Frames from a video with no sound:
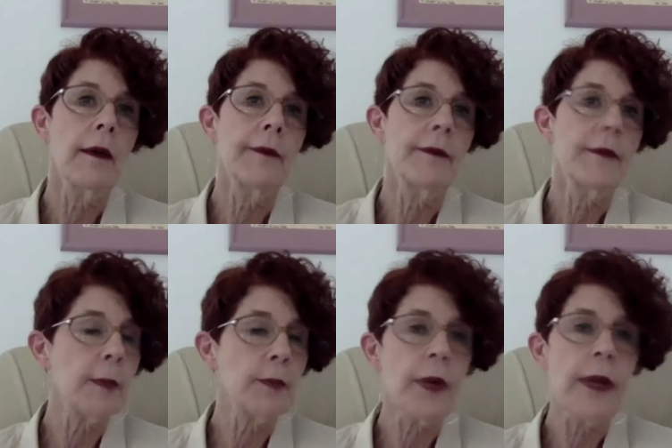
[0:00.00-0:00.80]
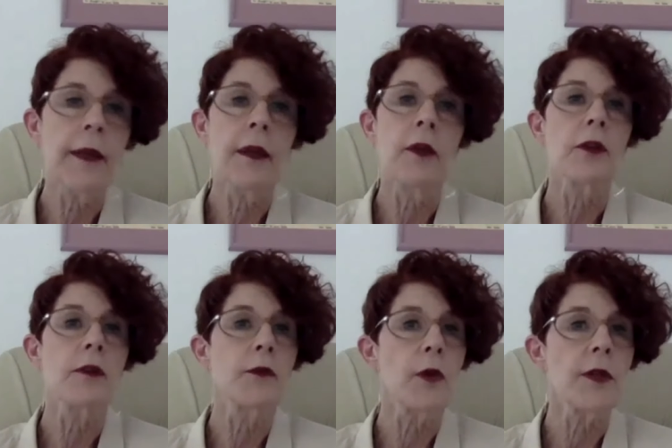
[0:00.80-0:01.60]
separated or
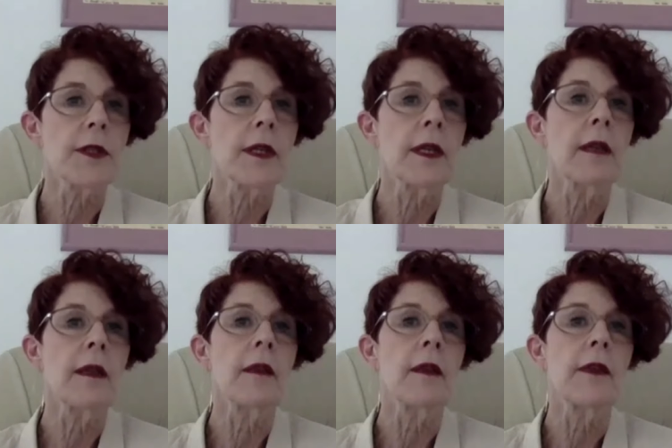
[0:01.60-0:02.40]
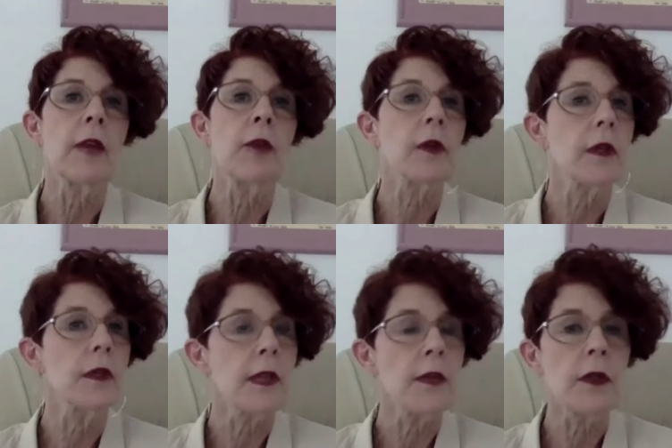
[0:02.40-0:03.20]
divorcing, that they will
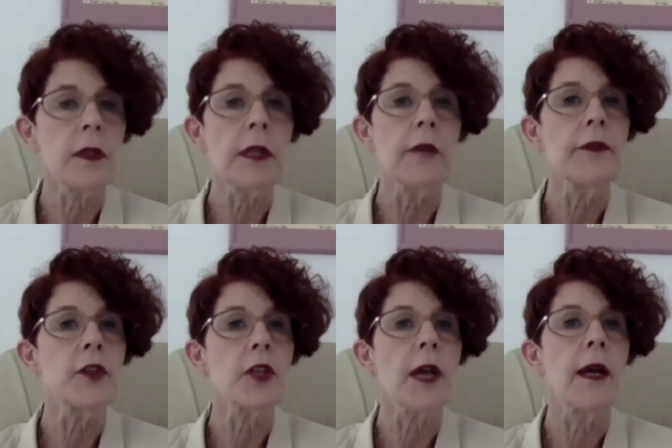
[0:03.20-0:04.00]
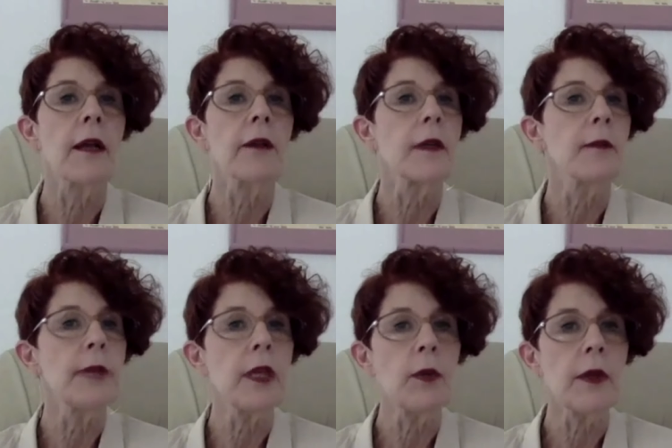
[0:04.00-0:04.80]
continue to love the child and
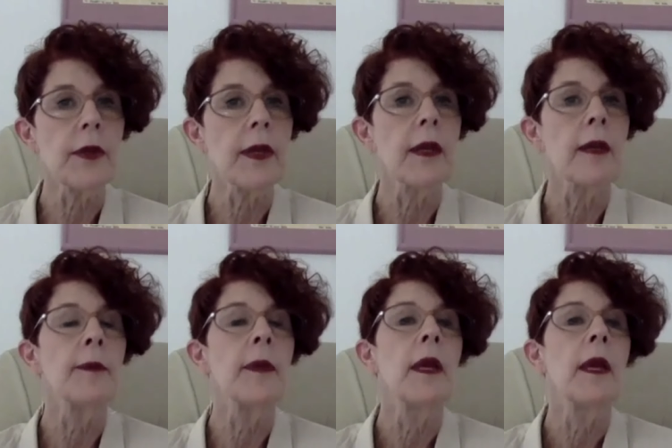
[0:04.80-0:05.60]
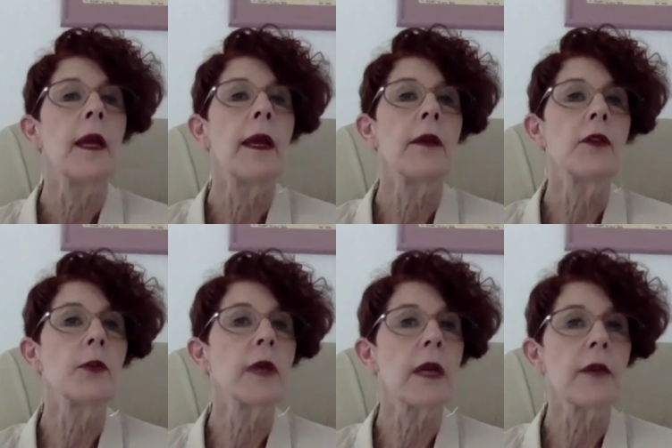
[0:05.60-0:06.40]
be with him and do
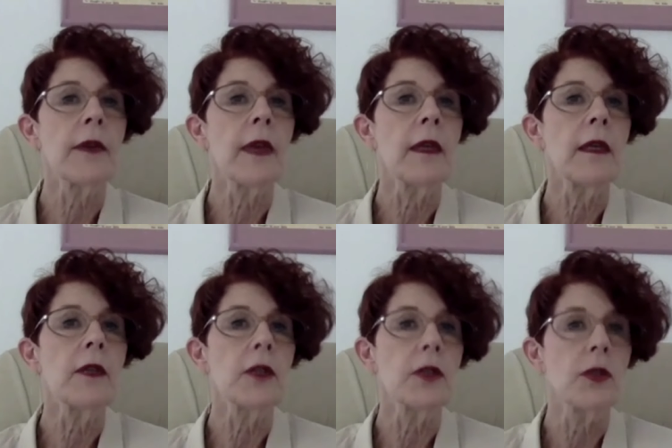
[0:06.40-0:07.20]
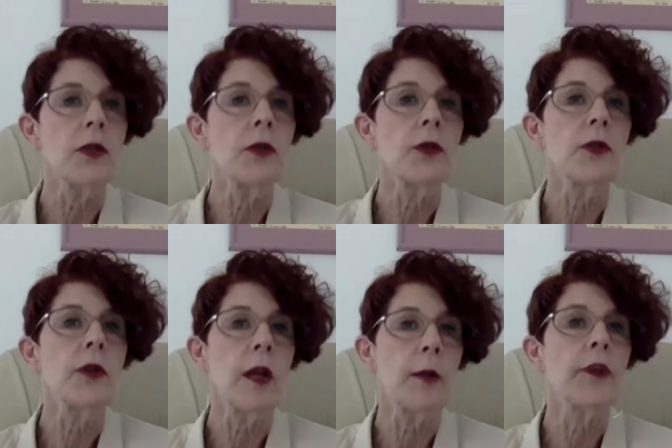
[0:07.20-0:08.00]
whatever they need to do to
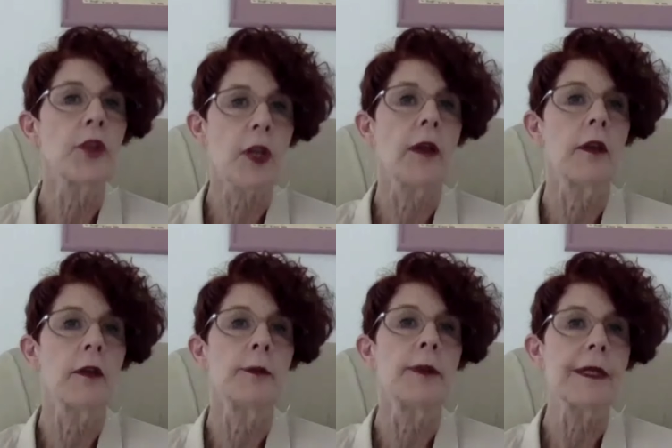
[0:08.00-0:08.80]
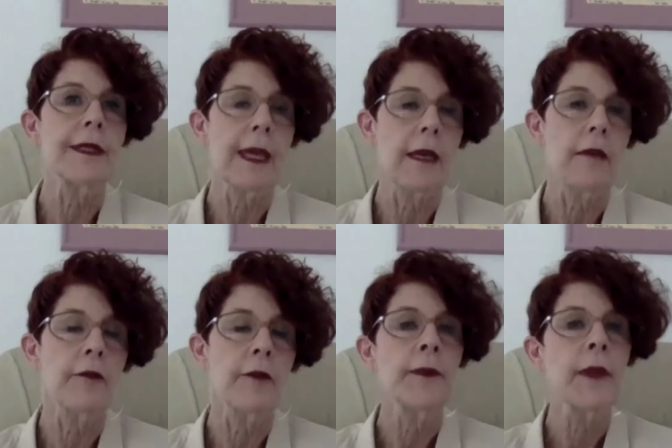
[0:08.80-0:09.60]
help the child be safe.
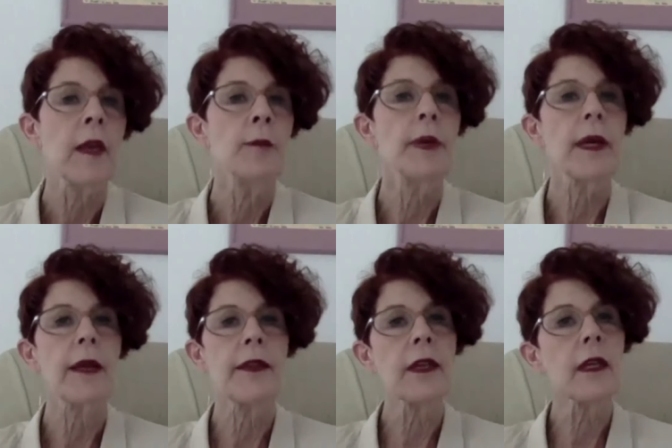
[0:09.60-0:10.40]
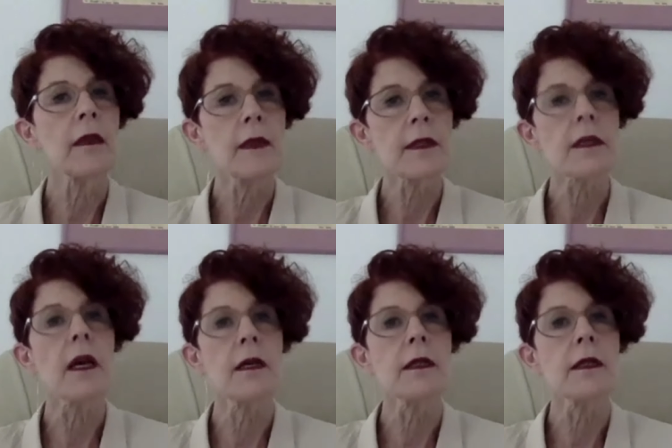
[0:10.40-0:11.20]
But I think in this
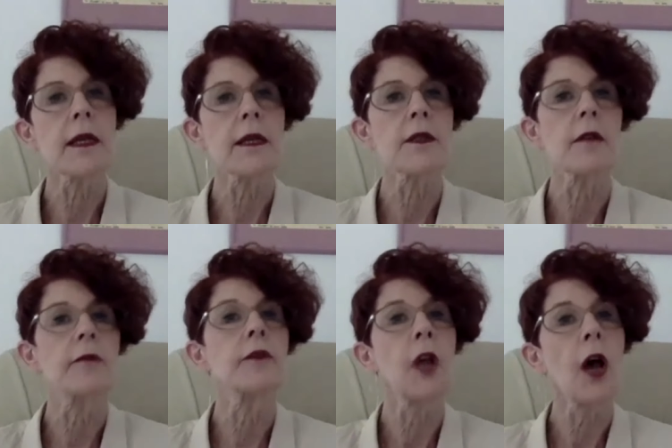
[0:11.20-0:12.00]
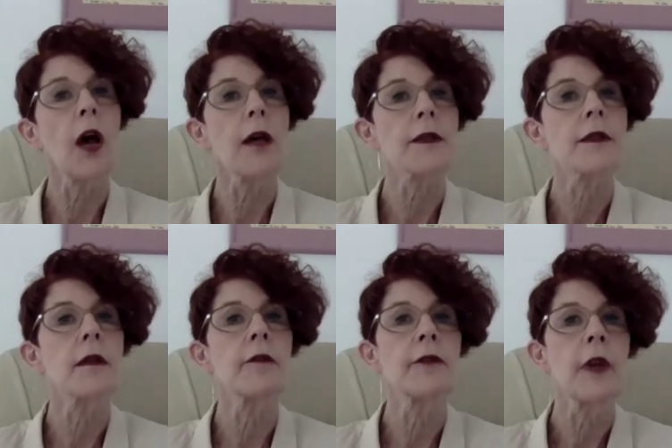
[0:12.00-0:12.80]
context of loss, of